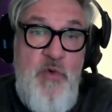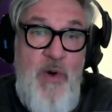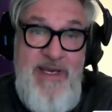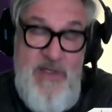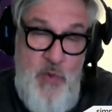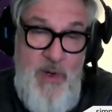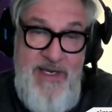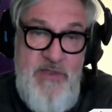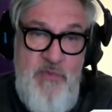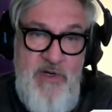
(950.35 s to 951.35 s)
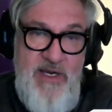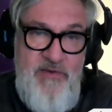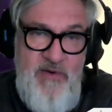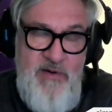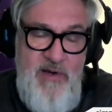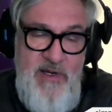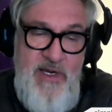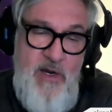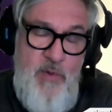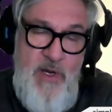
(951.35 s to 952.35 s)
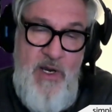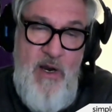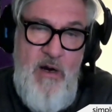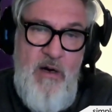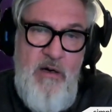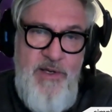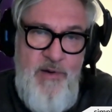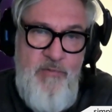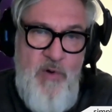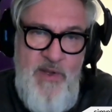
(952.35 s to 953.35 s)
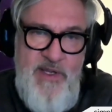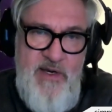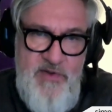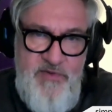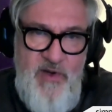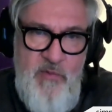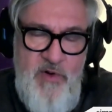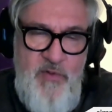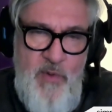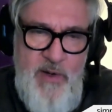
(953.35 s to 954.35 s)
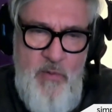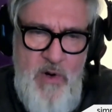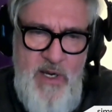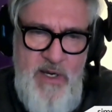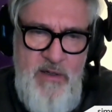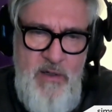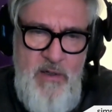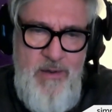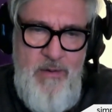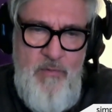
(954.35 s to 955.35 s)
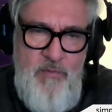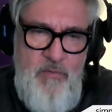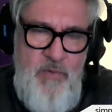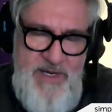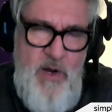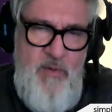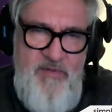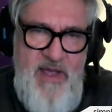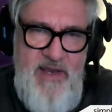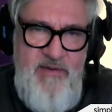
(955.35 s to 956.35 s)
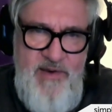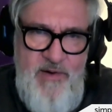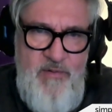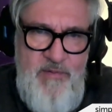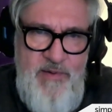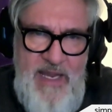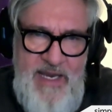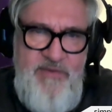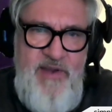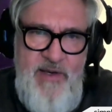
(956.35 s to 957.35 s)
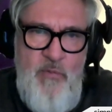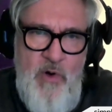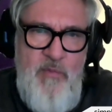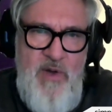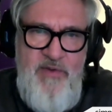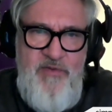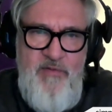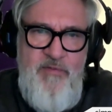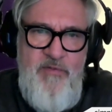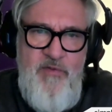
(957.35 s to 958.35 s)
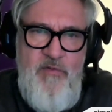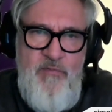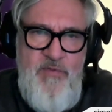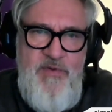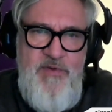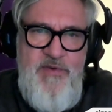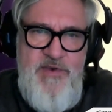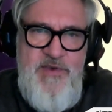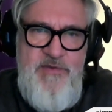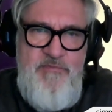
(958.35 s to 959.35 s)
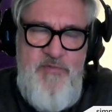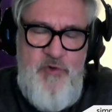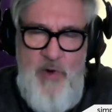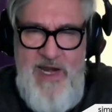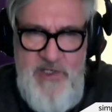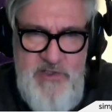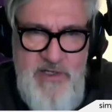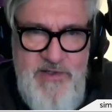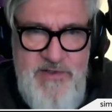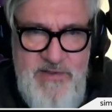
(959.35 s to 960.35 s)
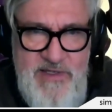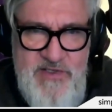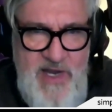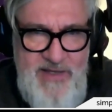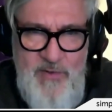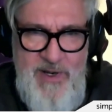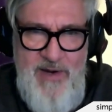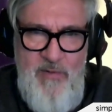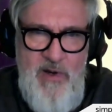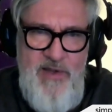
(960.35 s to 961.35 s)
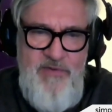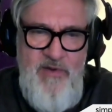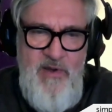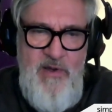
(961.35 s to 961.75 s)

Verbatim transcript: 2020's prediction. Here we are, you know, rolling into the summer of 21 we know we've got you know 18 more months of strangeness. It's not the it was.